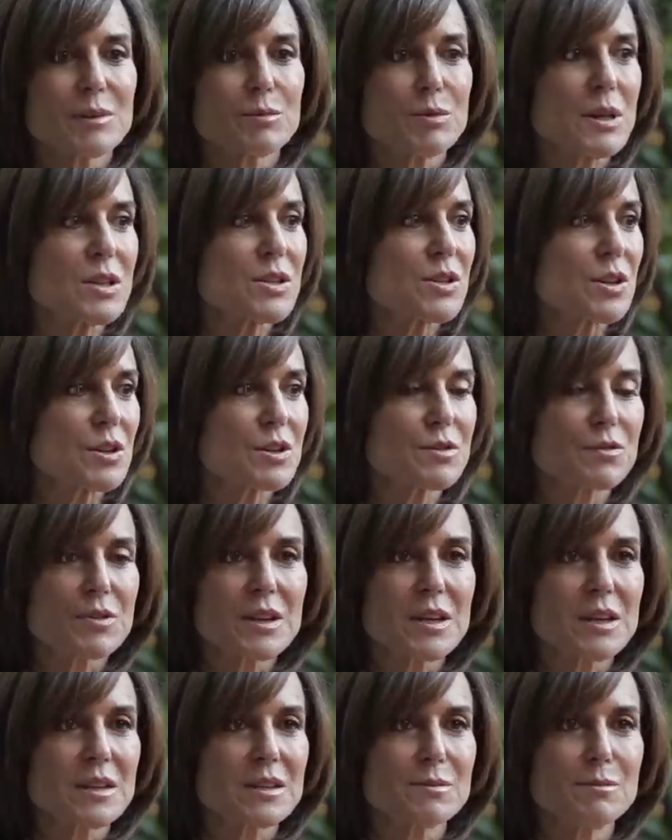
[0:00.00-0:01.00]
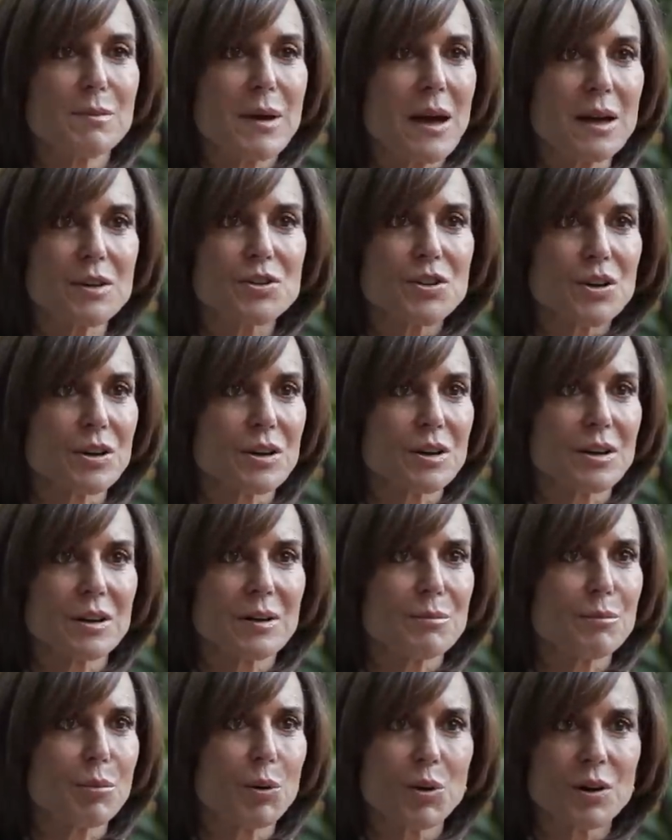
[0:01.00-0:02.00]
research for these major
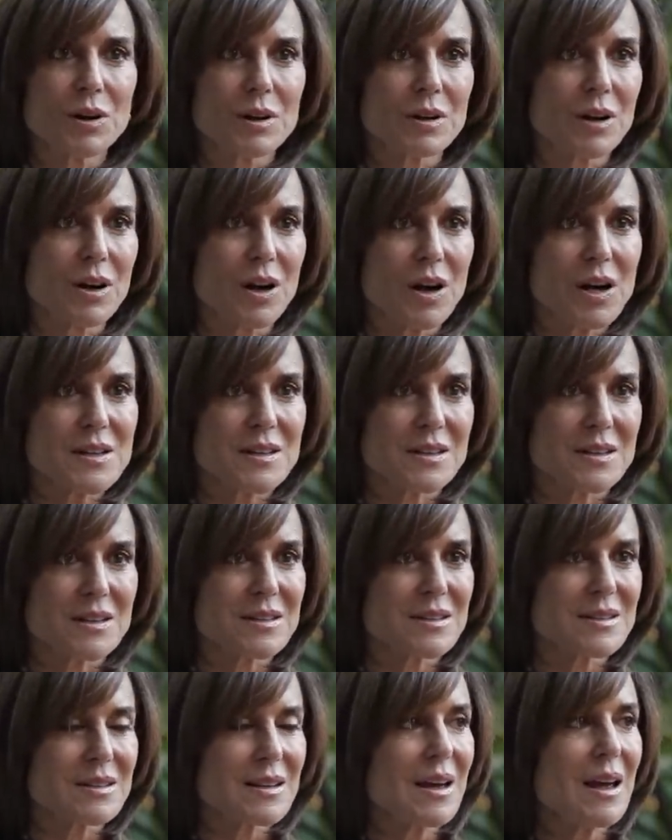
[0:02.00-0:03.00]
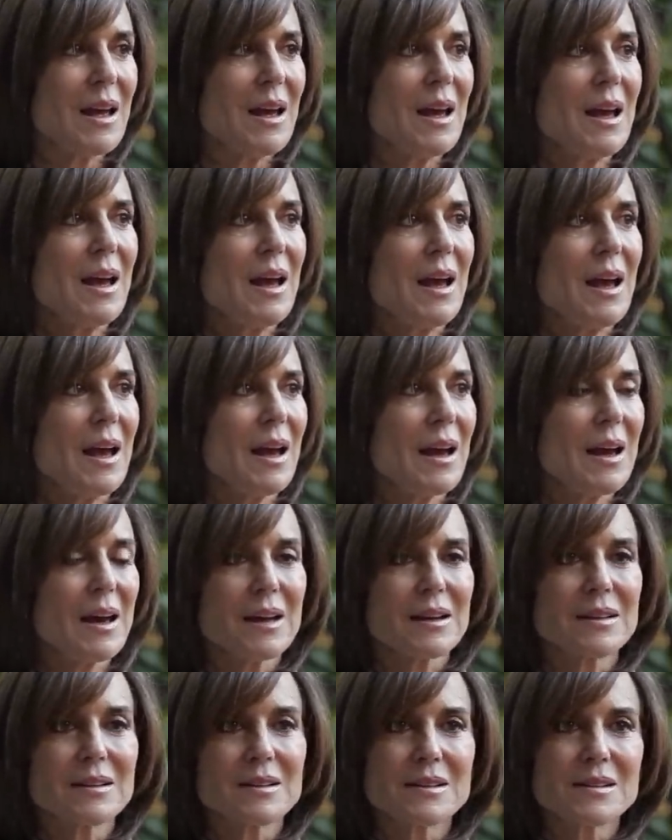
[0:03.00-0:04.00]
important causes,
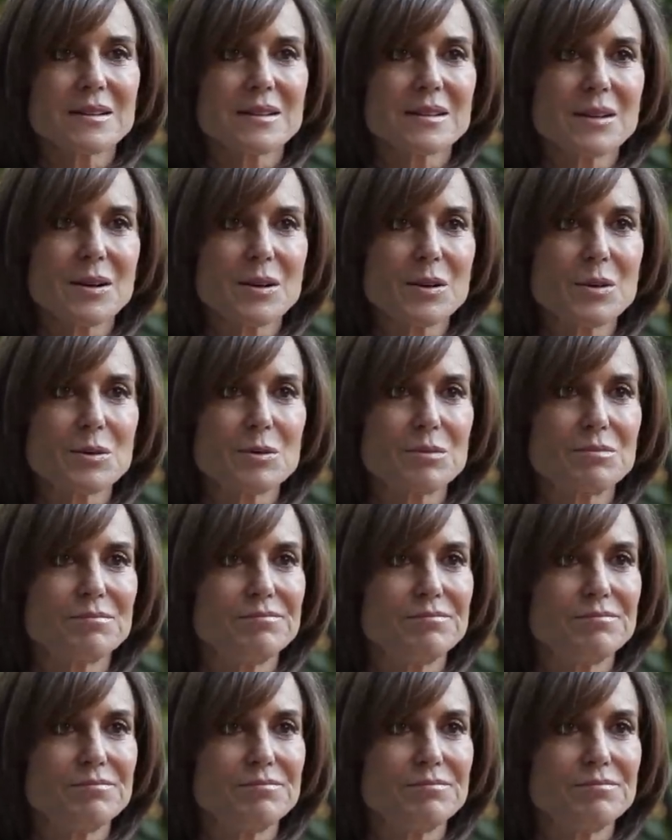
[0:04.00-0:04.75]
and so